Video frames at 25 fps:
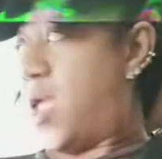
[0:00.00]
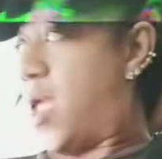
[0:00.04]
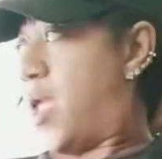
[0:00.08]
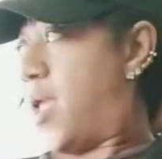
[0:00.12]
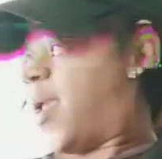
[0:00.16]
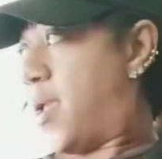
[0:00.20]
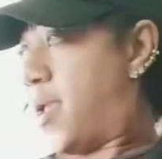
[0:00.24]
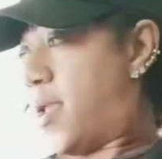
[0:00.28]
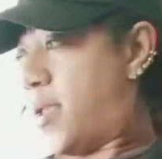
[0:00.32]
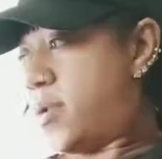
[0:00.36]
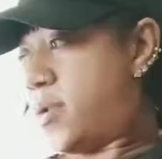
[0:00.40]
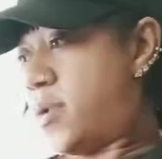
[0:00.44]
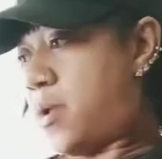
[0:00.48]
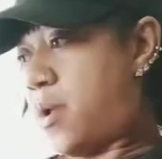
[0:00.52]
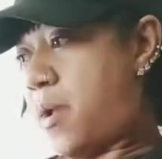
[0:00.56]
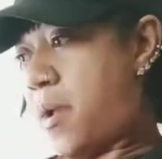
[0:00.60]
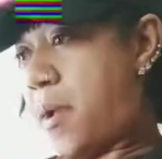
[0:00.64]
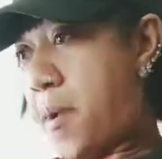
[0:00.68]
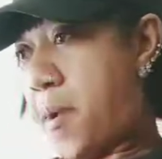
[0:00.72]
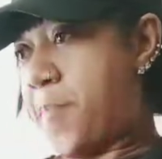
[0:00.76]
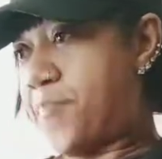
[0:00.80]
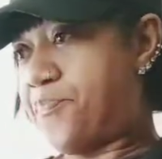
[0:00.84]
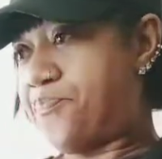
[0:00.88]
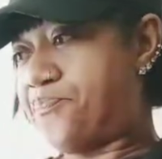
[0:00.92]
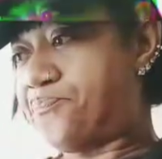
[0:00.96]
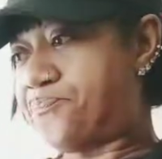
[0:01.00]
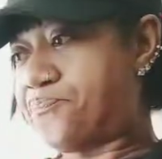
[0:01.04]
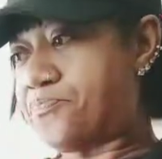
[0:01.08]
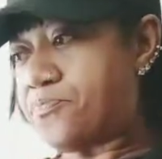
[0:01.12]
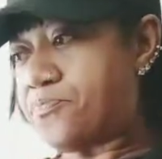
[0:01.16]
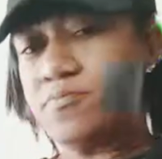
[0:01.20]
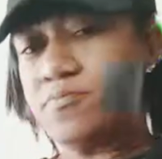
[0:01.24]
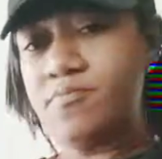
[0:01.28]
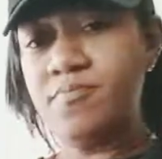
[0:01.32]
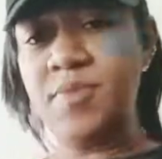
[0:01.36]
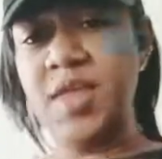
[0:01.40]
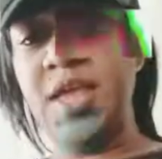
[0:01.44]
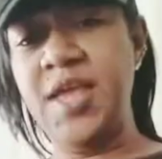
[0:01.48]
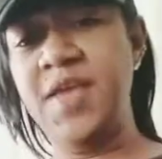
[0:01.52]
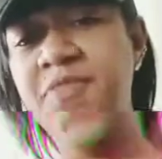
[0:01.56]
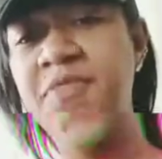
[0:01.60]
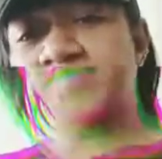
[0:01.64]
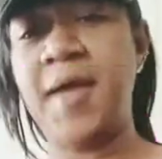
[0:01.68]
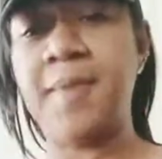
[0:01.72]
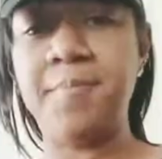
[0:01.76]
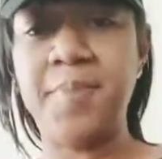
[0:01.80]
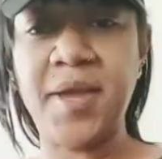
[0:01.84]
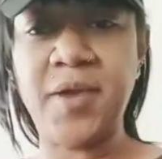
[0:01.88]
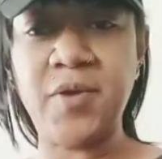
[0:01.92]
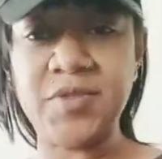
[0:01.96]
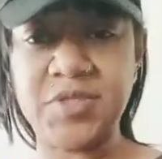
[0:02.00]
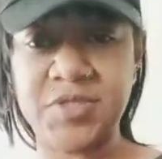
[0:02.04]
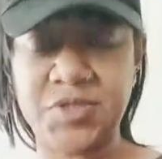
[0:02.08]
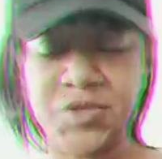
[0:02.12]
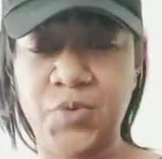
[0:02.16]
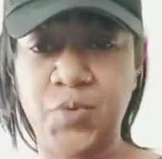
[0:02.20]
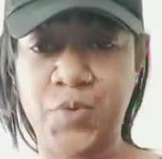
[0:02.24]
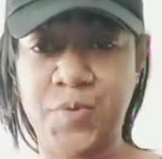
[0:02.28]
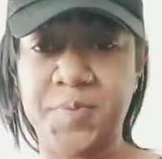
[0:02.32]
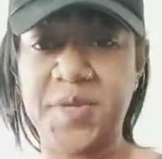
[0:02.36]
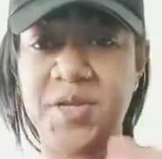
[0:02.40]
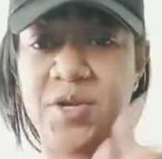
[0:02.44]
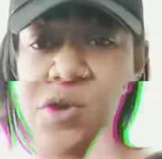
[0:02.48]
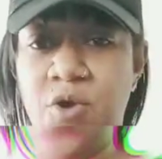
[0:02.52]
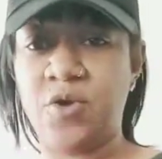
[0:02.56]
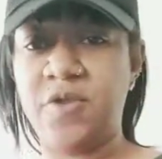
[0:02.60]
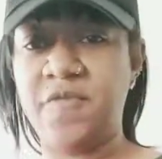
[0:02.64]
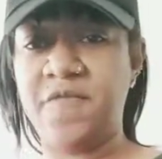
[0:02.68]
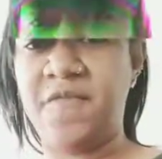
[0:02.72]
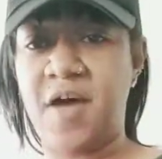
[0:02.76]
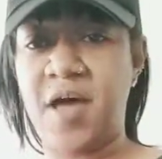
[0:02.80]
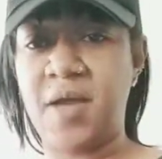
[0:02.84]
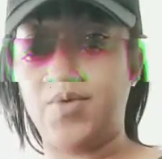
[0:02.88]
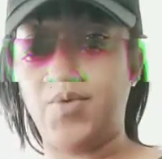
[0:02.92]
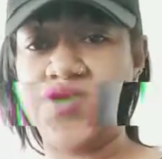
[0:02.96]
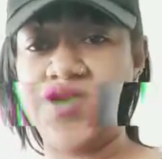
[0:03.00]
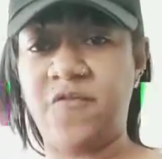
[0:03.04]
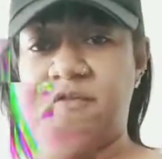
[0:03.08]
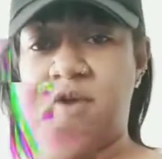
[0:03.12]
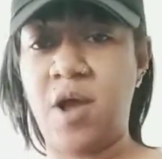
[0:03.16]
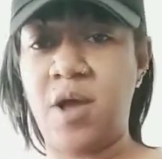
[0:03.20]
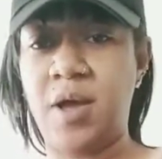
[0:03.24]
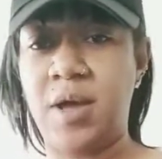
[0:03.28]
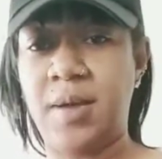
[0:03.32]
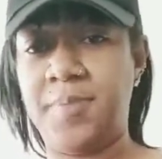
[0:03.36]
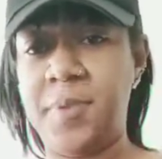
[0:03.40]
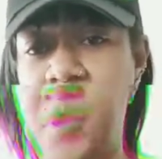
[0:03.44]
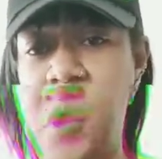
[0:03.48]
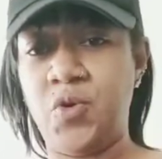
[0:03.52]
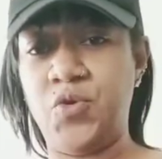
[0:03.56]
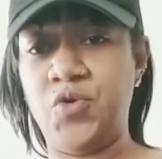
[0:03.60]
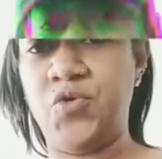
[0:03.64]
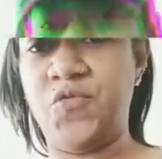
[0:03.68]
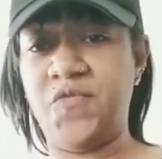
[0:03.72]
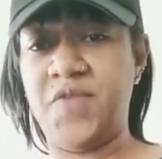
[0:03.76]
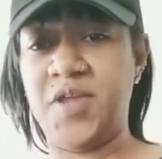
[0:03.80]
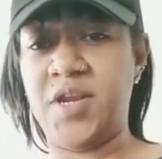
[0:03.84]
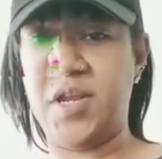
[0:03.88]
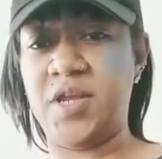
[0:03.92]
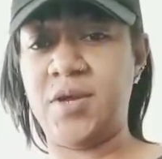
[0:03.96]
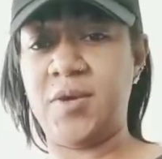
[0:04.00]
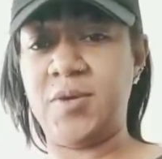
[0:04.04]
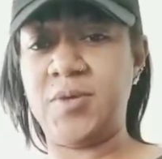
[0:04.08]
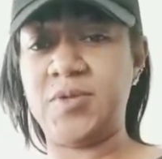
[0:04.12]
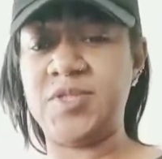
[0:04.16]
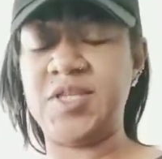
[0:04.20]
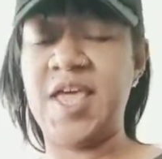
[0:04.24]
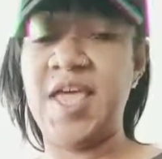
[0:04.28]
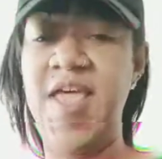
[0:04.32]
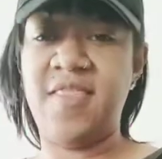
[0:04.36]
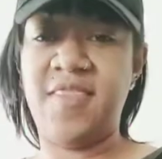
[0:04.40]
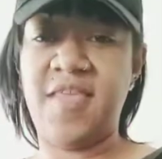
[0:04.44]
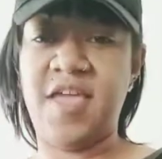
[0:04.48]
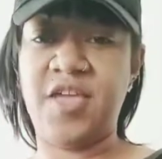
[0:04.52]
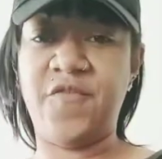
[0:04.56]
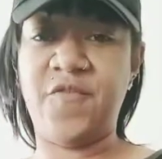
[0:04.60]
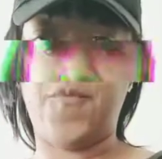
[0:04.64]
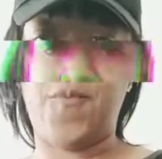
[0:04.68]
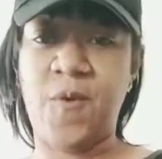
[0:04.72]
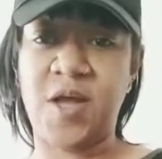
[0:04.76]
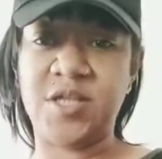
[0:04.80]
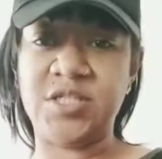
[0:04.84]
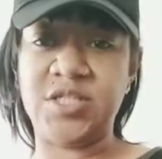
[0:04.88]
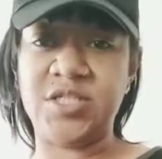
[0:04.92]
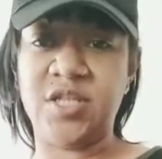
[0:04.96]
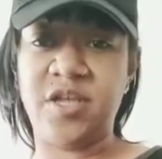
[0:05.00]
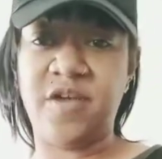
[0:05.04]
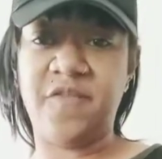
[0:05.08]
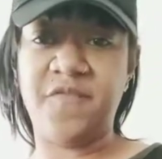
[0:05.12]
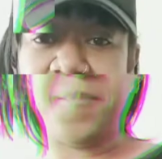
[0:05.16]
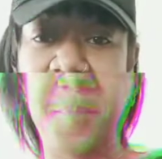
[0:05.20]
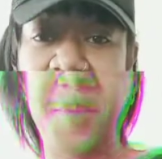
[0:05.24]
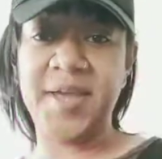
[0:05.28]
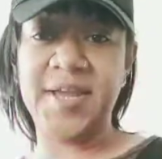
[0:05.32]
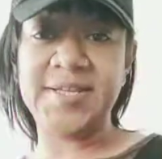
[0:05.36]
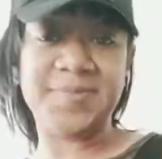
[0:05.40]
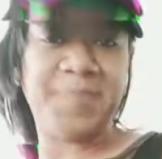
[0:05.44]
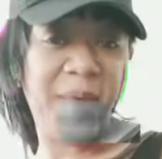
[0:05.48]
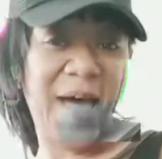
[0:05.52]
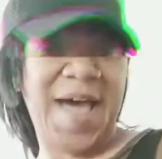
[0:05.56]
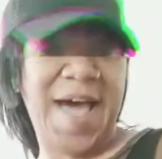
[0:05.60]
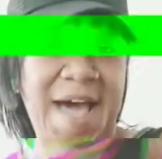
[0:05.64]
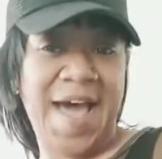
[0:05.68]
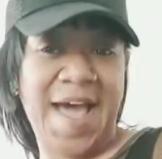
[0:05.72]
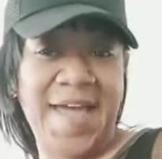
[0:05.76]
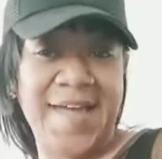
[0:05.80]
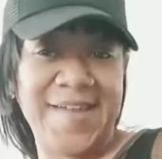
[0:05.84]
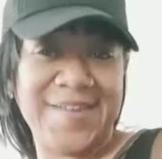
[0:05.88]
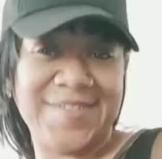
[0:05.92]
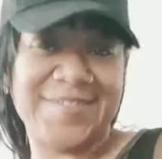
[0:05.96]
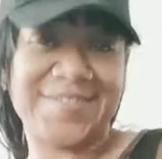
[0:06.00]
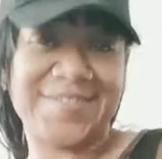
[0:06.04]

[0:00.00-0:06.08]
And um, hit that bell so you will be notified whenever I upload new videos. Thank you for watching. Love and peace. Bye.